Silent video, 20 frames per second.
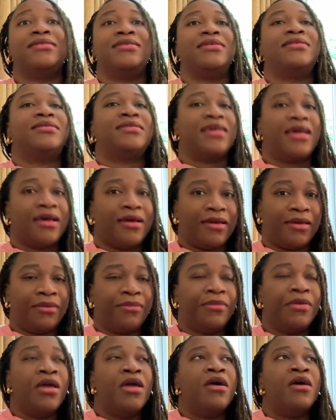the
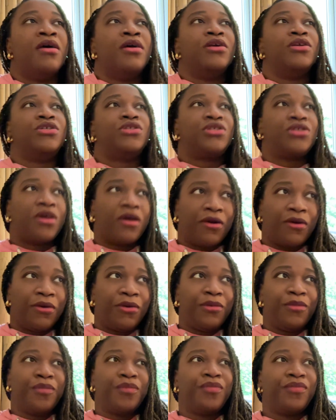time.
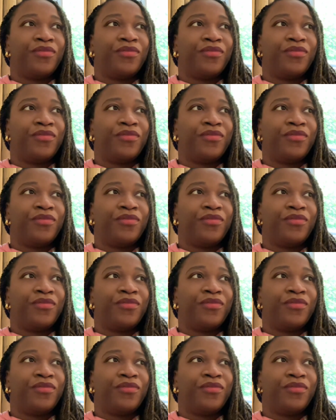So